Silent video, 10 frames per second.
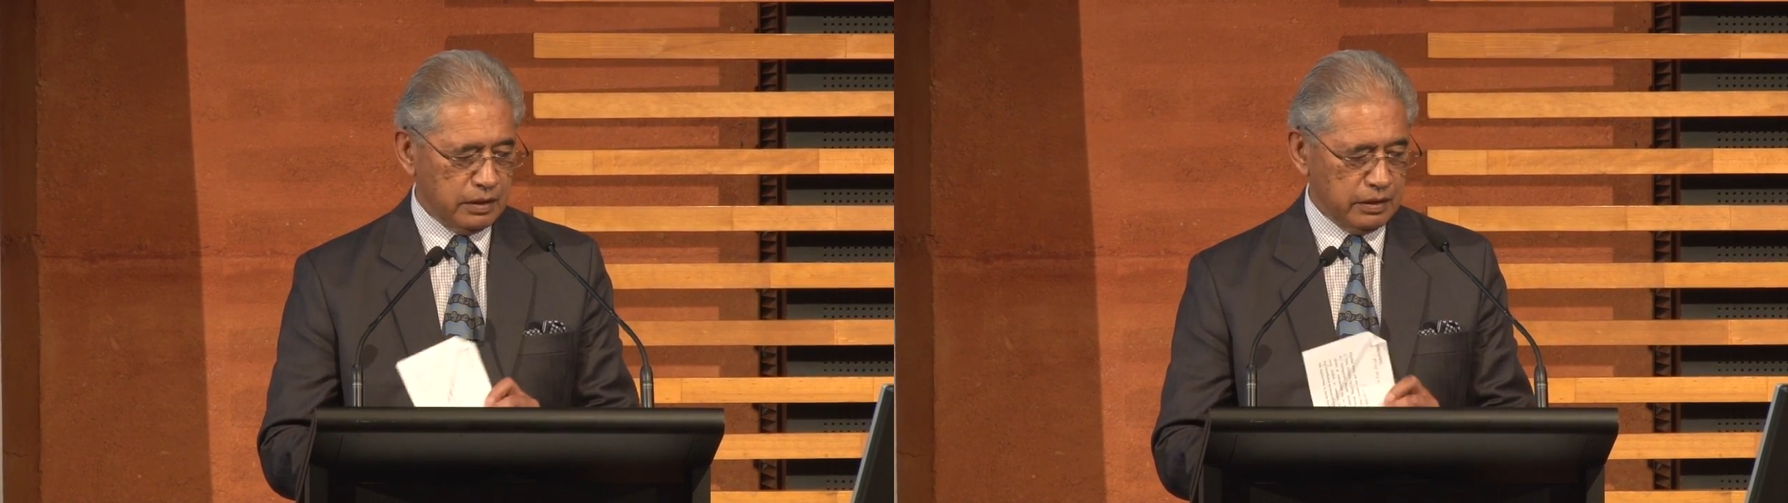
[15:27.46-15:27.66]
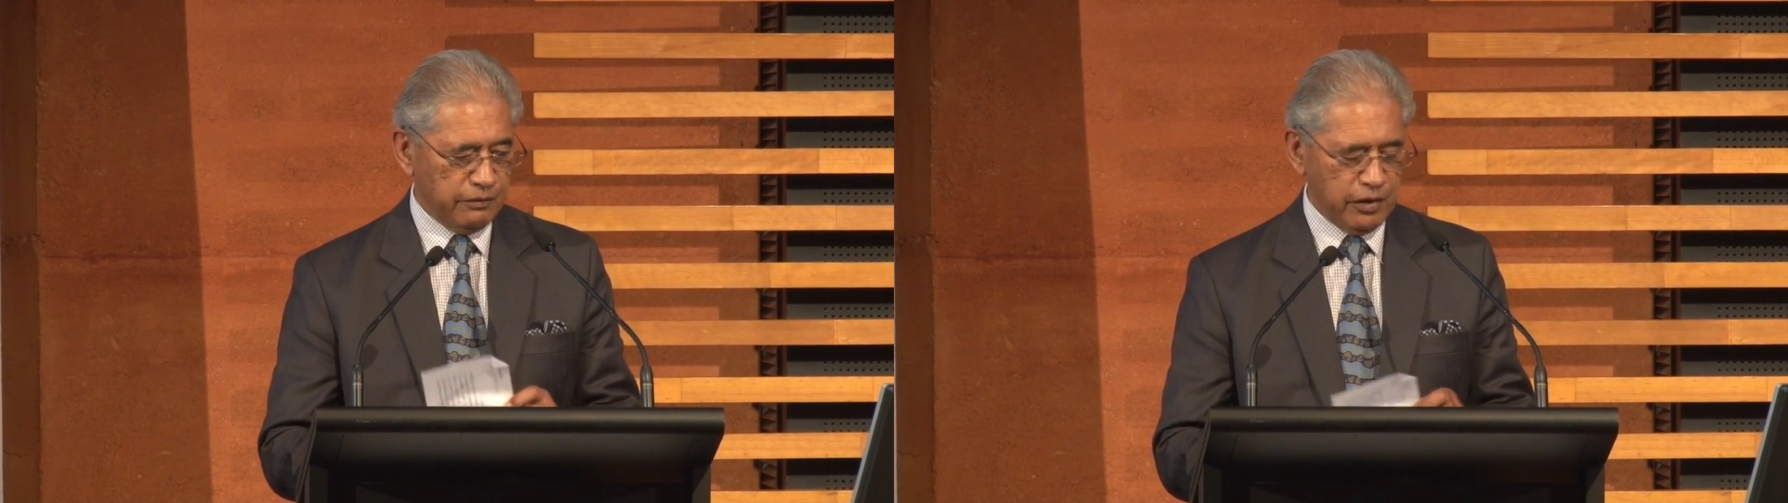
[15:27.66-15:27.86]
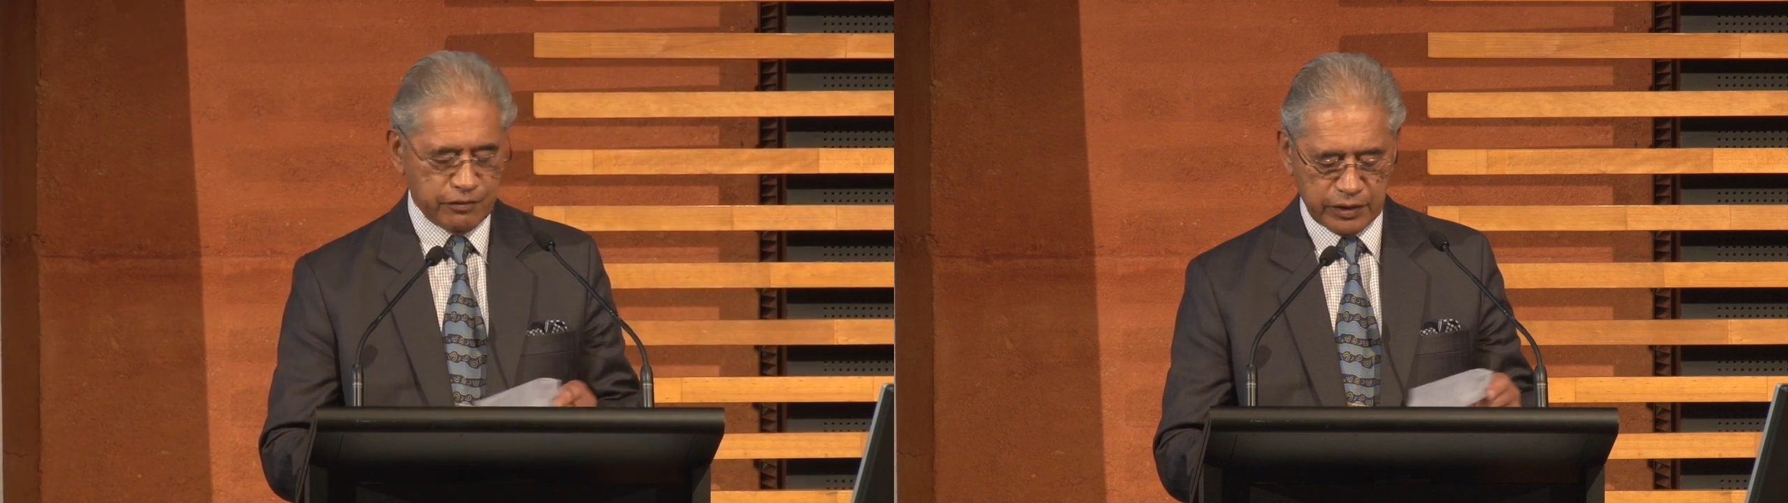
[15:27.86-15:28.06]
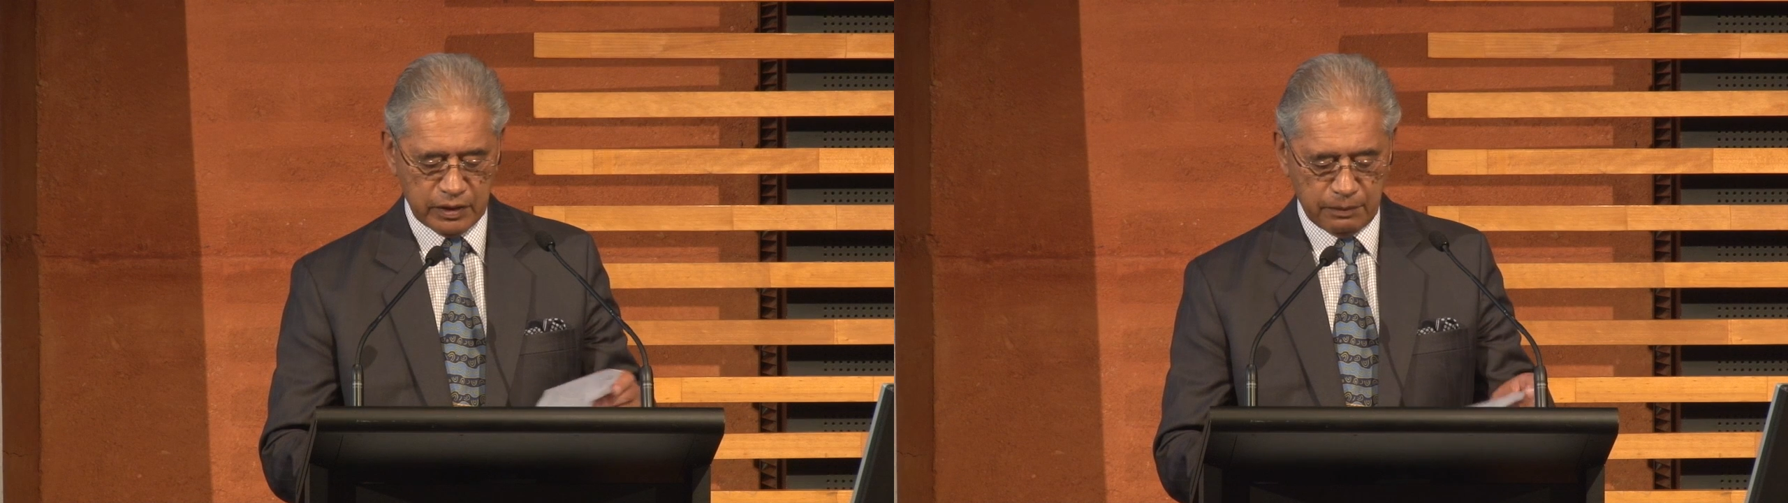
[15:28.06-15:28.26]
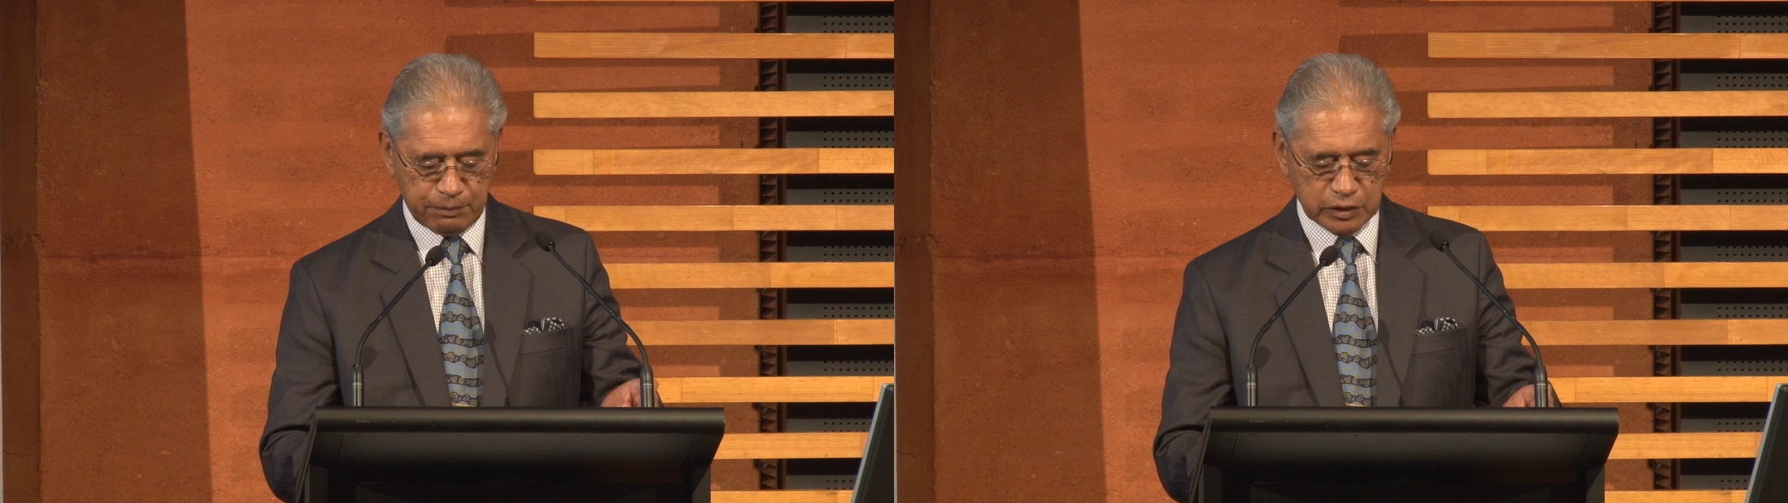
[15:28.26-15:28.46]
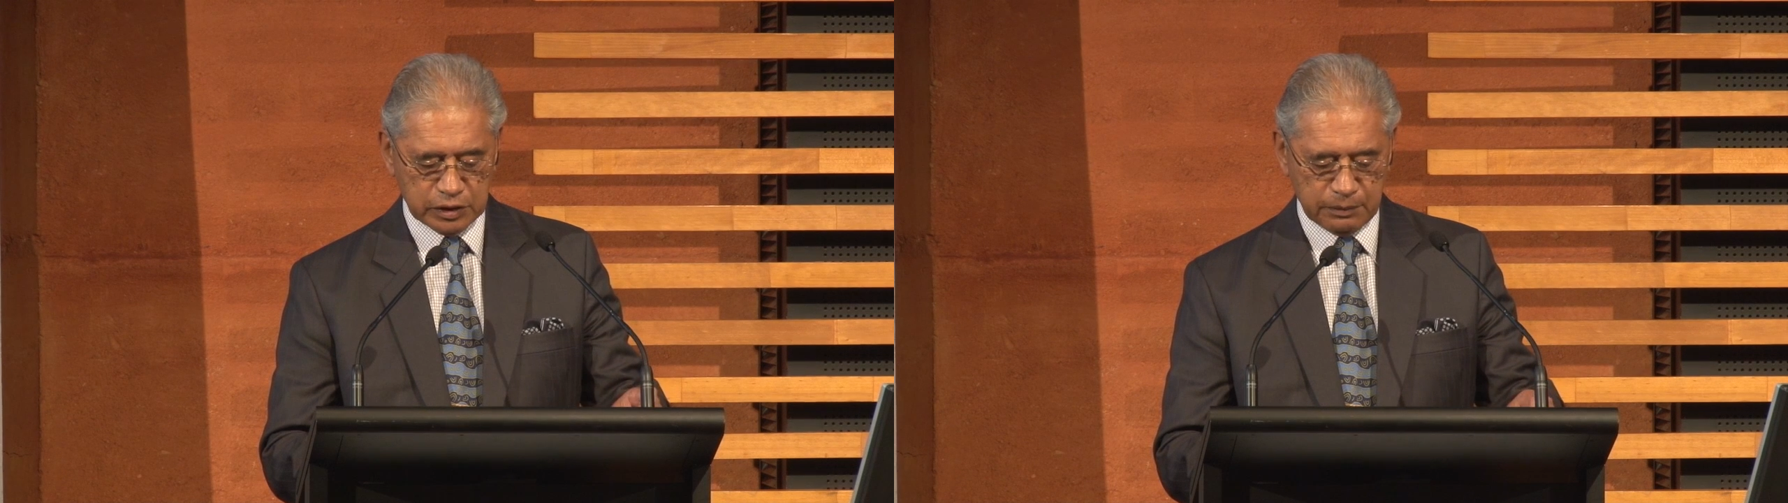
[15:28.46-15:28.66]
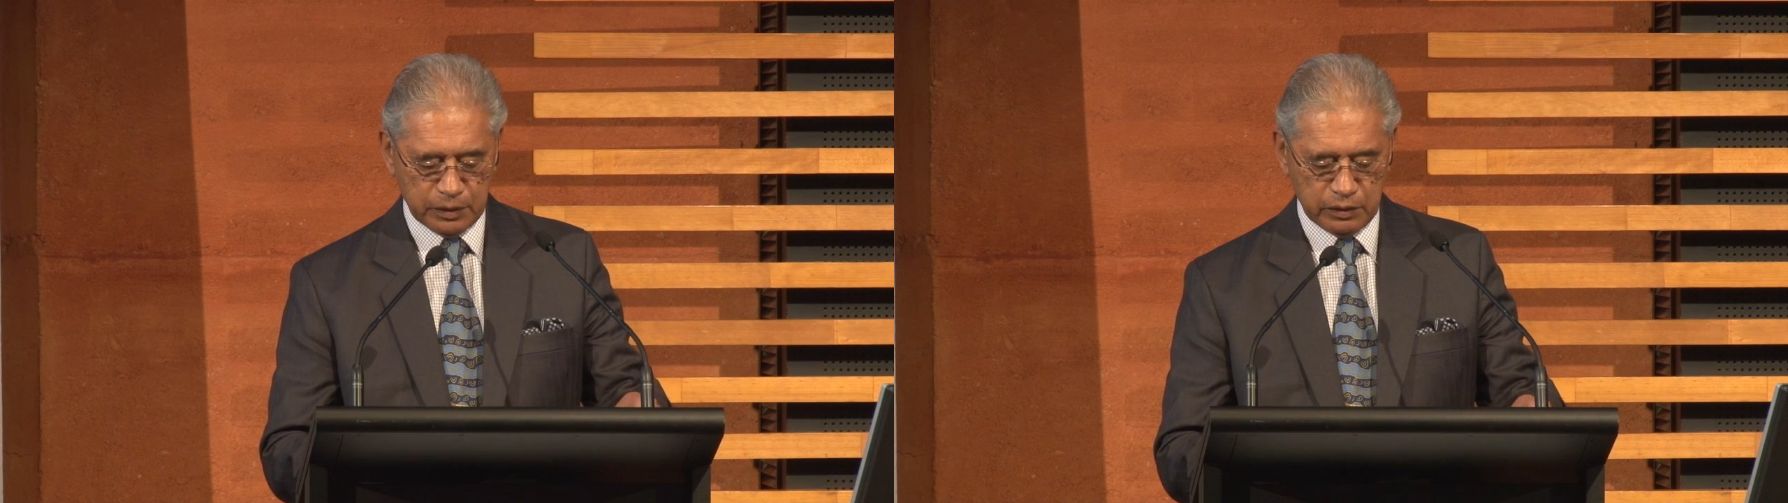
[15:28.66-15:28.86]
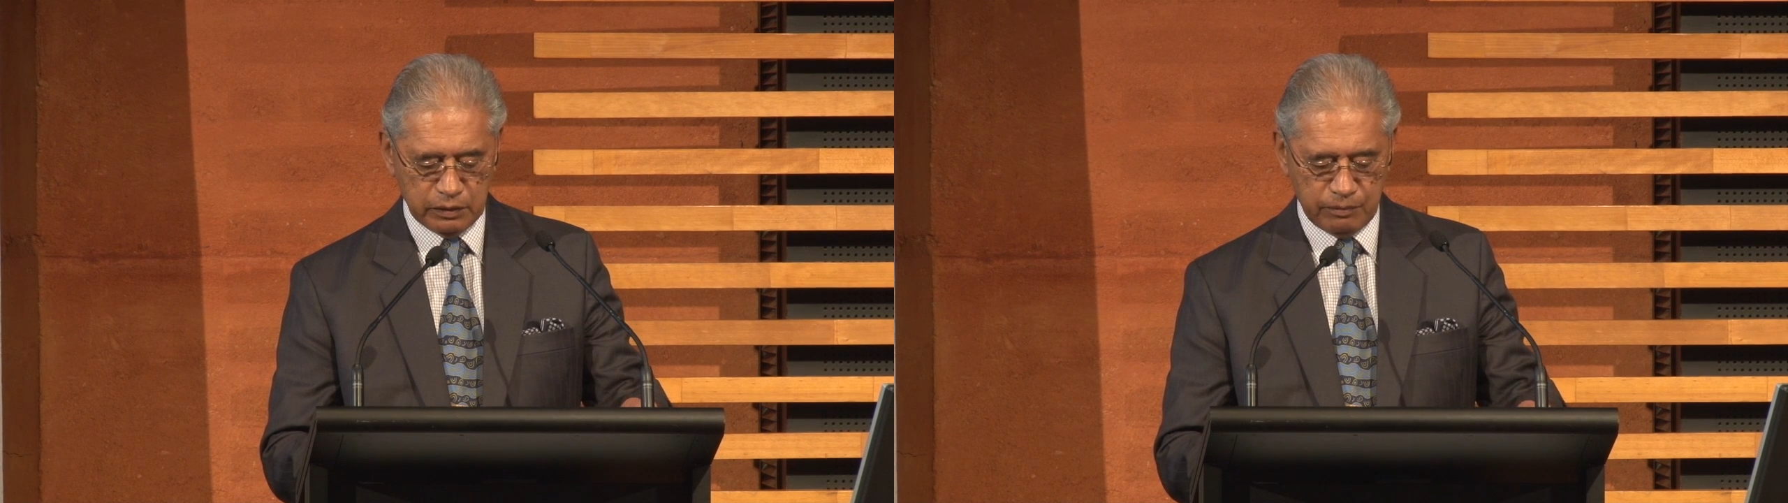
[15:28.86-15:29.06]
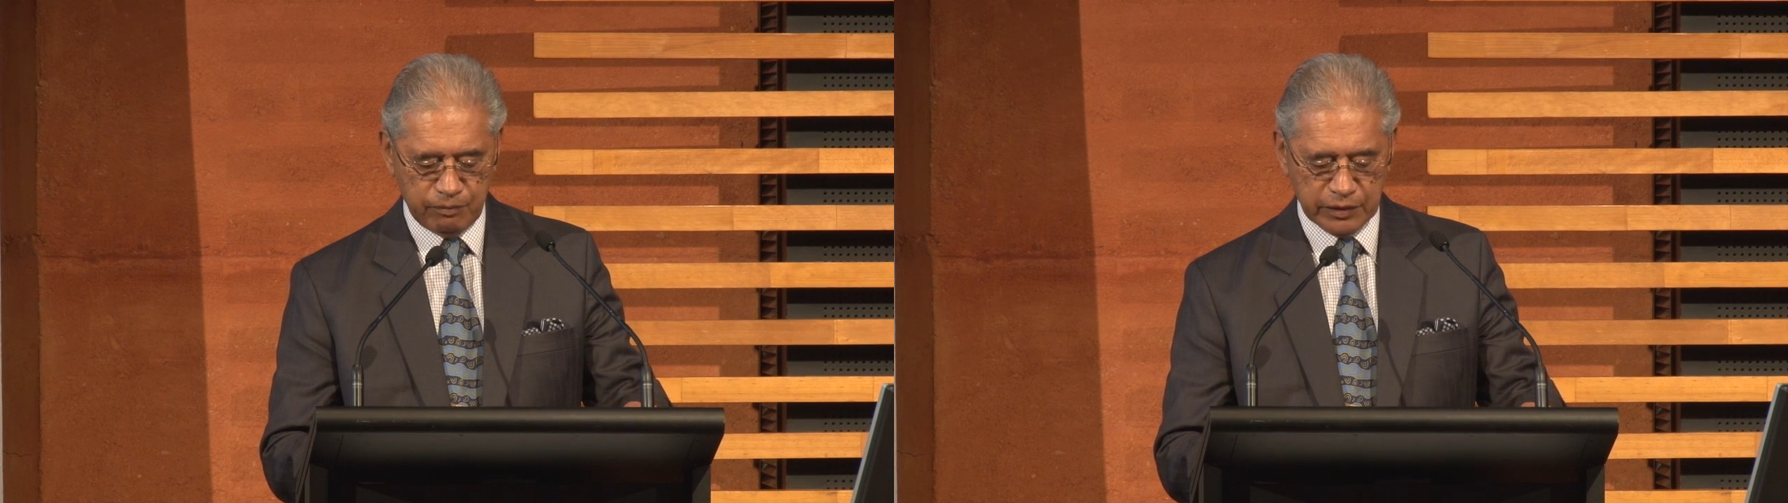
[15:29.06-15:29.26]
The fifth principle,